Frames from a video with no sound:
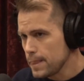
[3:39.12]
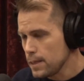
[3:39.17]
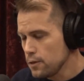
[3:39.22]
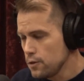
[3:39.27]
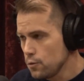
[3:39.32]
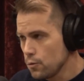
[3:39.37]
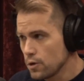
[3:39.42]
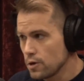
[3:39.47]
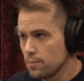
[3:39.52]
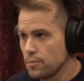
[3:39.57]

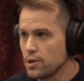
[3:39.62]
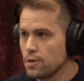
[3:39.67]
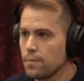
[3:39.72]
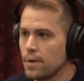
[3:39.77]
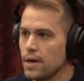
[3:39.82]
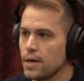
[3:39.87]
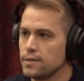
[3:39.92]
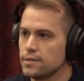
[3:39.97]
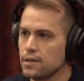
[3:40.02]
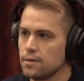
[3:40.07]
you want to
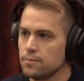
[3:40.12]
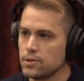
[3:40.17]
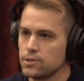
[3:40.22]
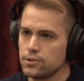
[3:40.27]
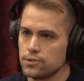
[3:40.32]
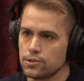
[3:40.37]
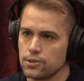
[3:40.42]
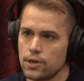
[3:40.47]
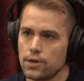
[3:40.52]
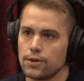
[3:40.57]
minimize how much
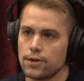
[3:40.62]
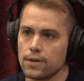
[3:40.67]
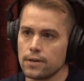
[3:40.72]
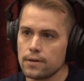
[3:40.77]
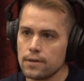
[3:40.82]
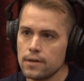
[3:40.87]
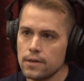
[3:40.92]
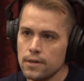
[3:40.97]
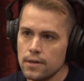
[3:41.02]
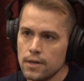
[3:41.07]
you're turning.
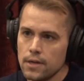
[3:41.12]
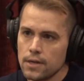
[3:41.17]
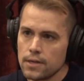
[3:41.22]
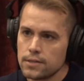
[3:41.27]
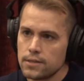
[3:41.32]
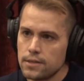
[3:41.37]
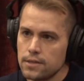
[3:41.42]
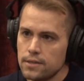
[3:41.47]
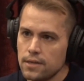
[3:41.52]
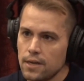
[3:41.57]

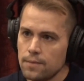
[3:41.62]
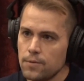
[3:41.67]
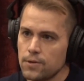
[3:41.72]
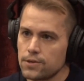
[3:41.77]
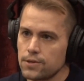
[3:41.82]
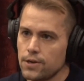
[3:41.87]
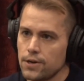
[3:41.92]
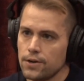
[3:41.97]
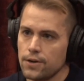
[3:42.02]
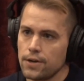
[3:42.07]
Because anytime you're
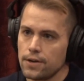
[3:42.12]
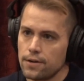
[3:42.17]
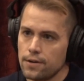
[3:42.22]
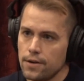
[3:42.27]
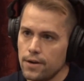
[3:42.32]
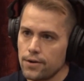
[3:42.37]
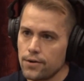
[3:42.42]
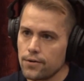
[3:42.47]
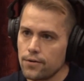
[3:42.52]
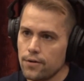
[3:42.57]
turning in an
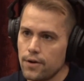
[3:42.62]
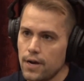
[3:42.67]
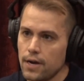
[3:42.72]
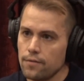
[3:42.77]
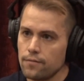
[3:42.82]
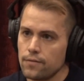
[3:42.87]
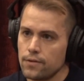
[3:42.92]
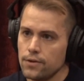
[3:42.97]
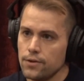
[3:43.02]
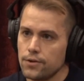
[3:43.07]
aircraft,